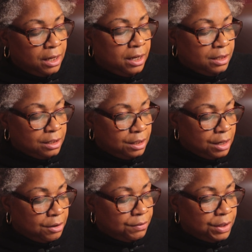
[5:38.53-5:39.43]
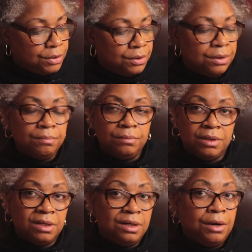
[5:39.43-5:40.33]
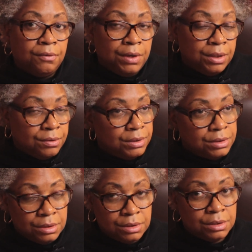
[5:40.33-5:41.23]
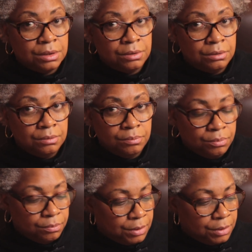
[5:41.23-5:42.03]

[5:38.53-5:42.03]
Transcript: and the narrator. The narrator is still,